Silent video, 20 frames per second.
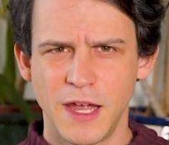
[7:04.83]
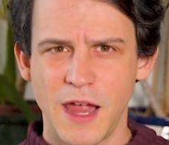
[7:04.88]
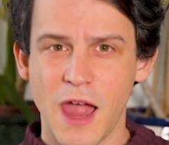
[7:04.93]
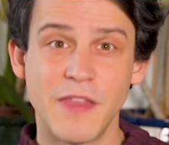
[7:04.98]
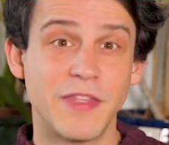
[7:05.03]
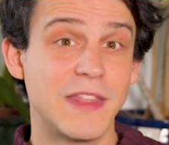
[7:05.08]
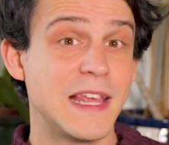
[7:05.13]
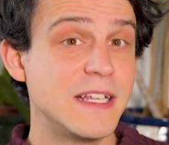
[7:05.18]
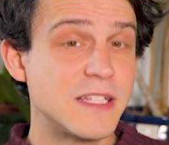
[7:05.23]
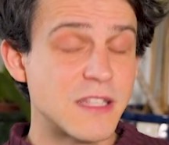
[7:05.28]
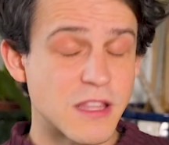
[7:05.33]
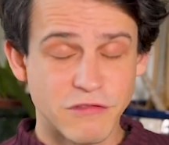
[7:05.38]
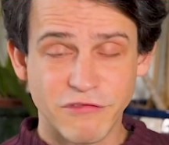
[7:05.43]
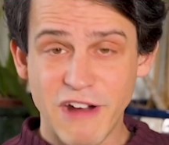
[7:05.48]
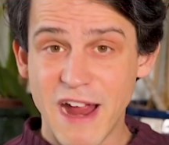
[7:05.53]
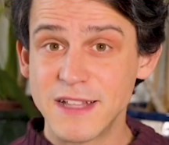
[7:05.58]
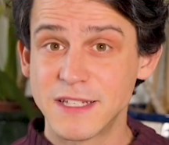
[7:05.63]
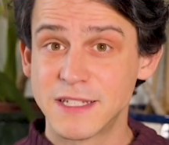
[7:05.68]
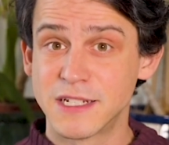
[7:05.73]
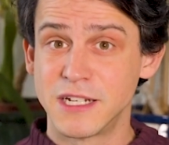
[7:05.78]
And these
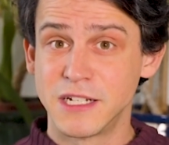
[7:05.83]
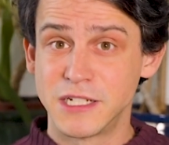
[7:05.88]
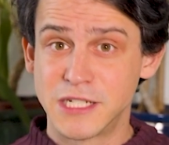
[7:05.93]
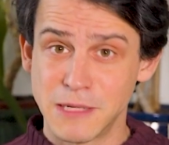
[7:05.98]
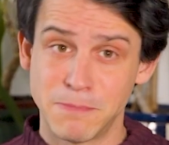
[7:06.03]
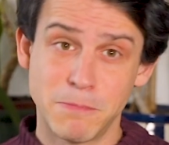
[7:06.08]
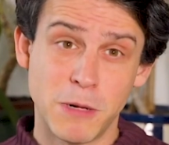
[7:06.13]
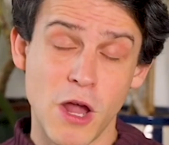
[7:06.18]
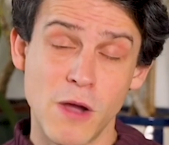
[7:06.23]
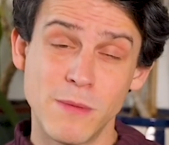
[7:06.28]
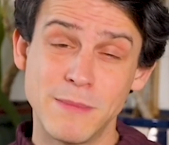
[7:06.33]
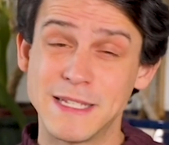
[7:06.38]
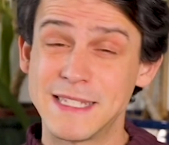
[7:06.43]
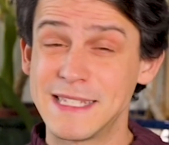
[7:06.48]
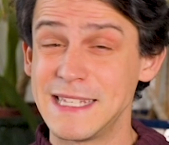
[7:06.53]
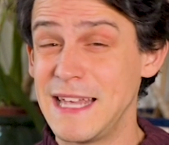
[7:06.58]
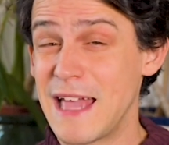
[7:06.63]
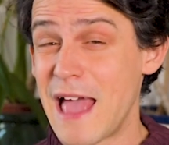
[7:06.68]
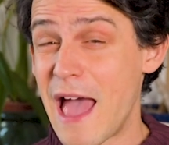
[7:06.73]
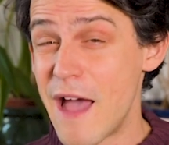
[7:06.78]
threats to
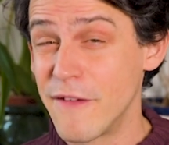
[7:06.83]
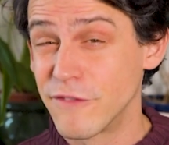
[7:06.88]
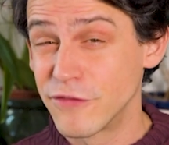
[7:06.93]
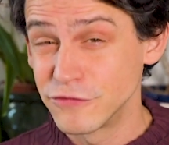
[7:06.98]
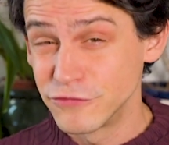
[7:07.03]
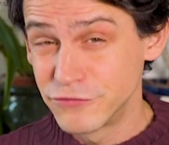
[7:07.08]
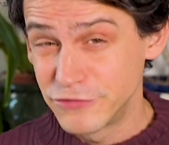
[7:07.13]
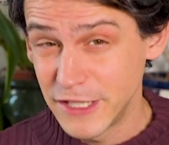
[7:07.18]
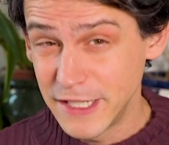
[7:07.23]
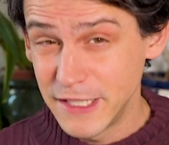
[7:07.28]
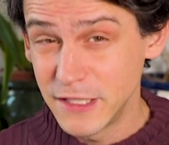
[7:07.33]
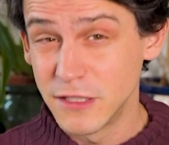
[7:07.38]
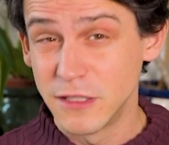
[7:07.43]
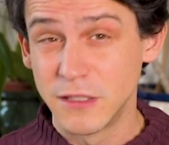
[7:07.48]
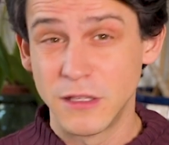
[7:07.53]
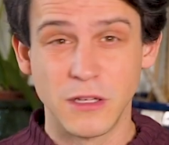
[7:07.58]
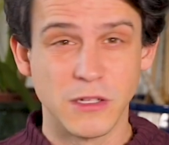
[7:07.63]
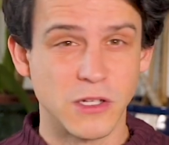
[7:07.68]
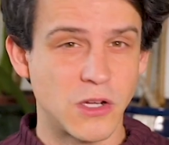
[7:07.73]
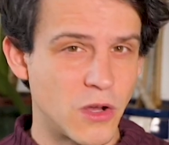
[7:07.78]
diplomacy have
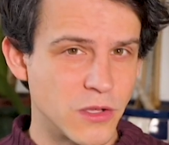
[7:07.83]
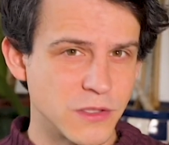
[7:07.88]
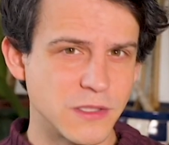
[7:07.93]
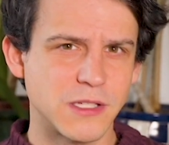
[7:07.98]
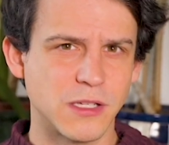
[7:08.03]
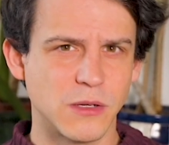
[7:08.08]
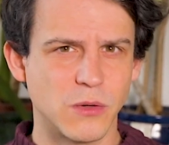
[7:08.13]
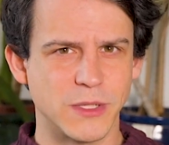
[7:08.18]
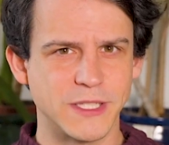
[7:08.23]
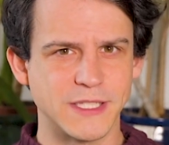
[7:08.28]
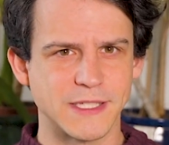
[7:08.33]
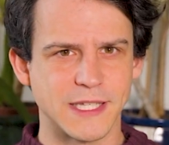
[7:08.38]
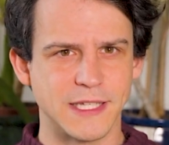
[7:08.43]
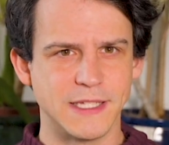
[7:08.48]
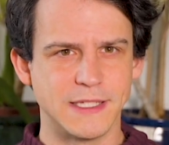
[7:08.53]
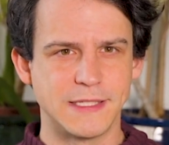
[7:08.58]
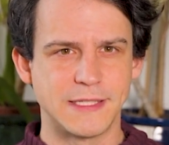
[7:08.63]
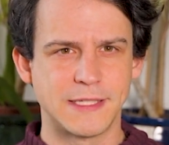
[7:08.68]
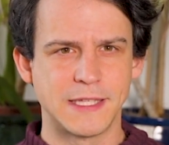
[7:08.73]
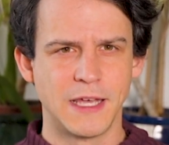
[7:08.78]
real
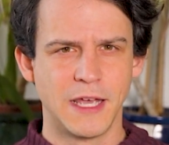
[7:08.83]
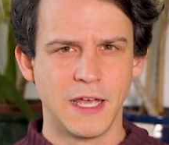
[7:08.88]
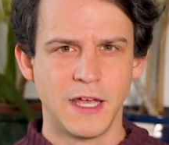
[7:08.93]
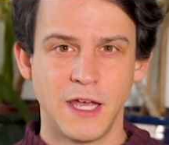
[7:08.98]
consequences.